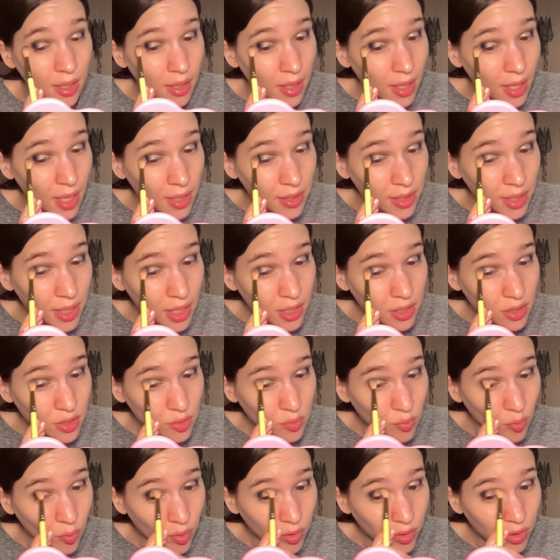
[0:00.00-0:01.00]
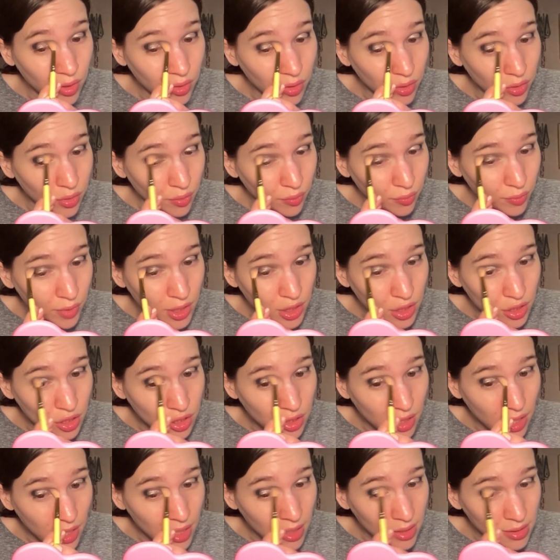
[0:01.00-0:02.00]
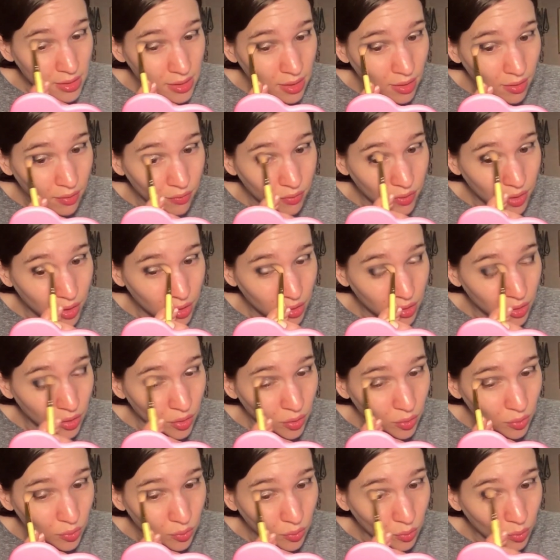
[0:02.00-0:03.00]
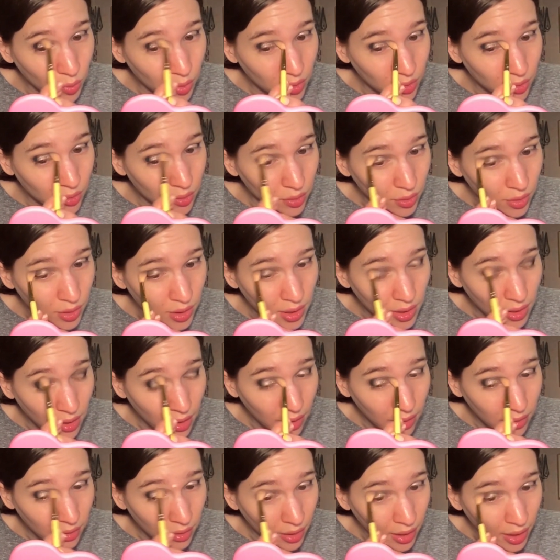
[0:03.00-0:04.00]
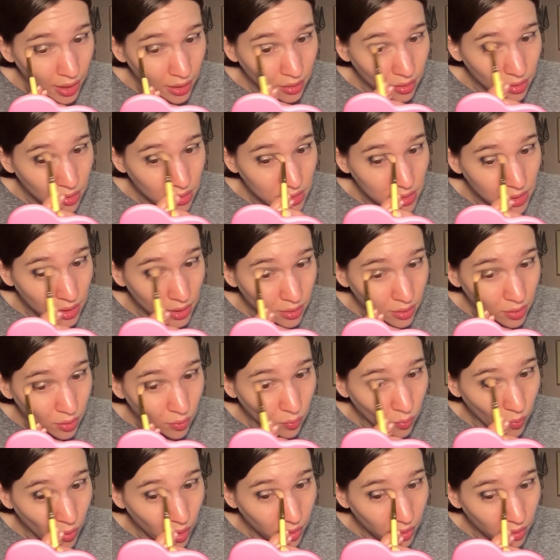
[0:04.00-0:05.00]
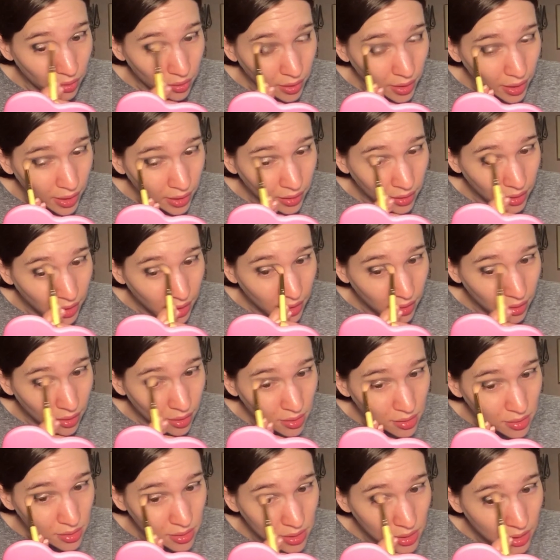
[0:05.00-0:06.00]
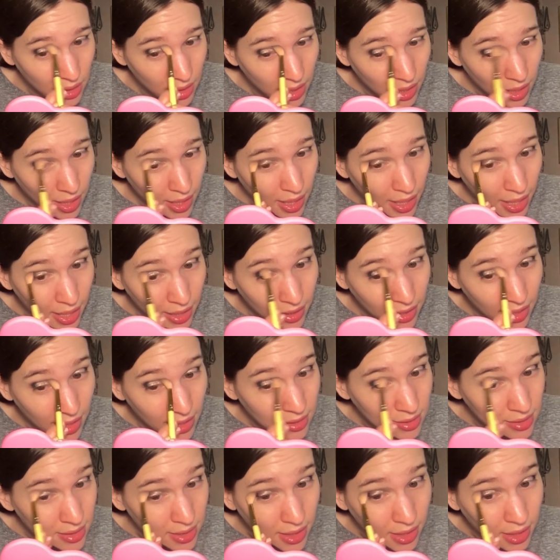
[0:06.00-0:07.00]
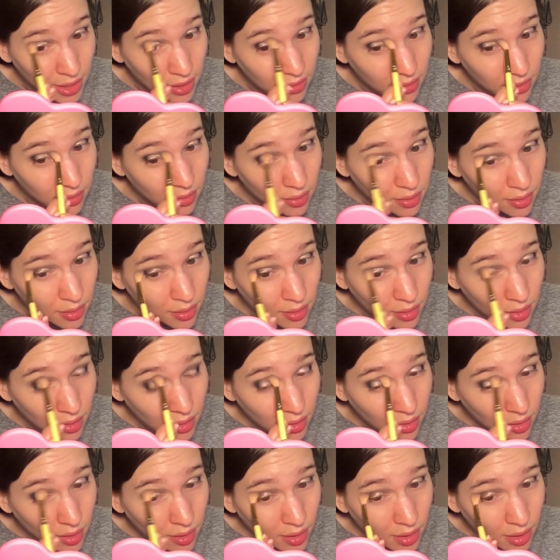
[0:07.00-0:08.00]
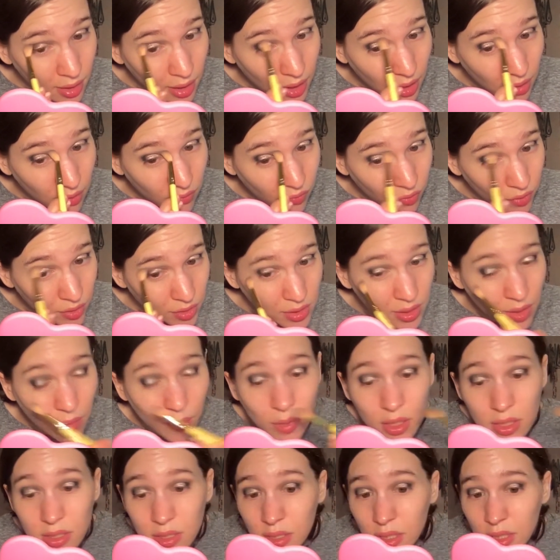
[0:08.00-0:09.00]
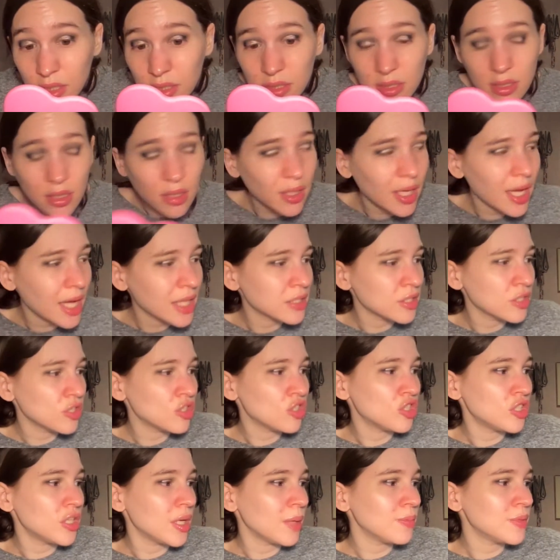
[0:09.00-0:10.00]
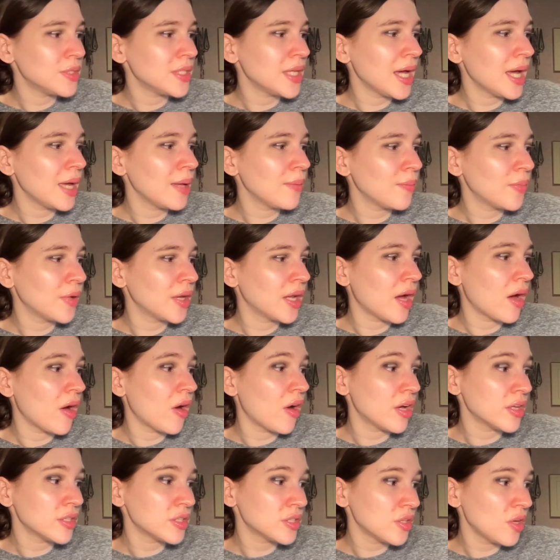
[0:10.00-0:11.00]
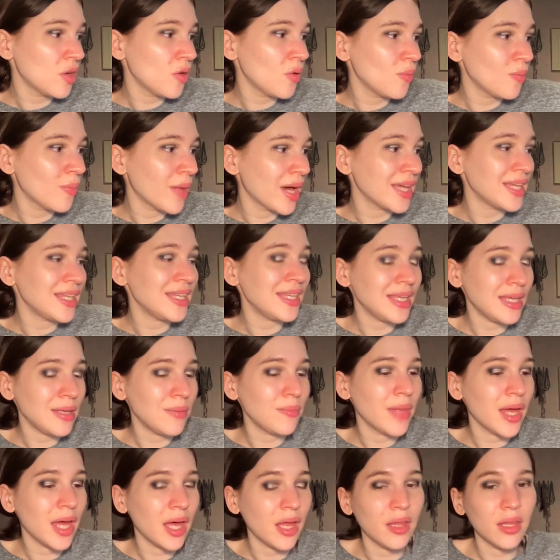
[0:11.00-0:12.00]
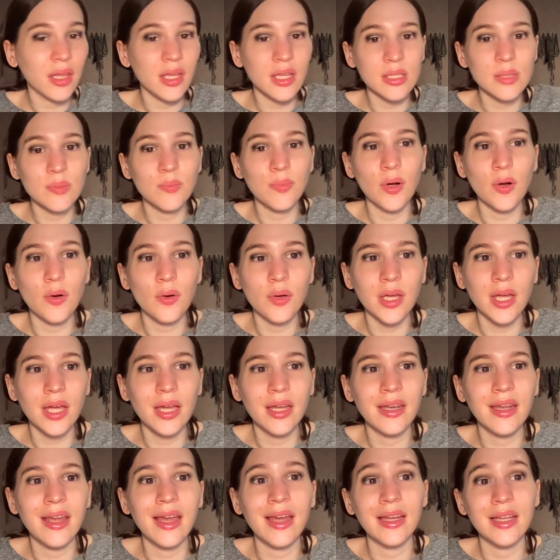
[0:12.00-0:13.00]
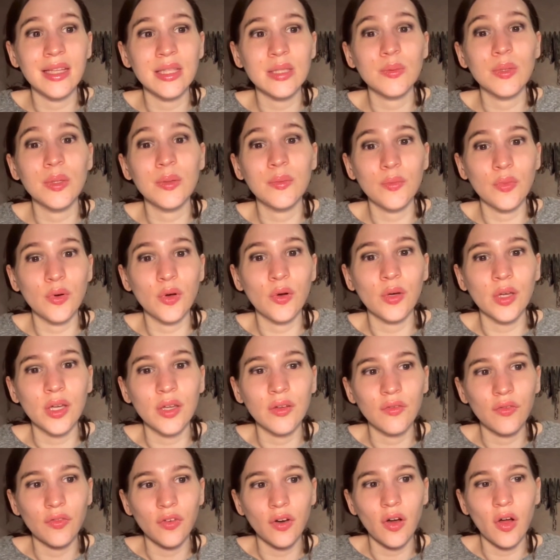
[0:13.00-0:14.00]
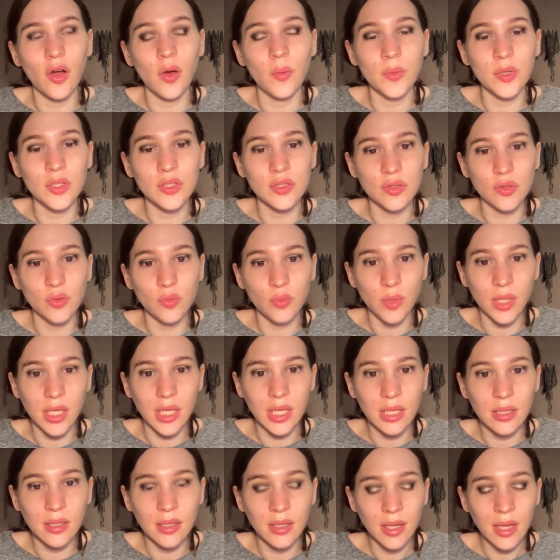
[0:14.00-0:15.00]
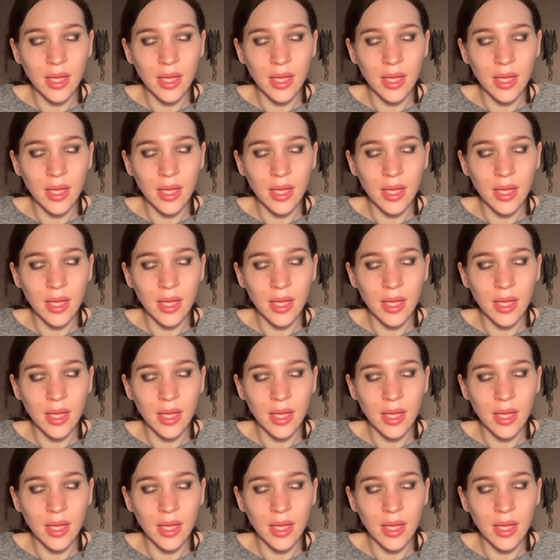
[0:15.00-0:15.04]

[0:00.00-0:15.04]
And then I just ordered three shades of their new neon liners, like the waterline liners. And that's it. And for some reason, it still hasn't shipped yet. But also, my email is broken, and it's been broken for almost a week.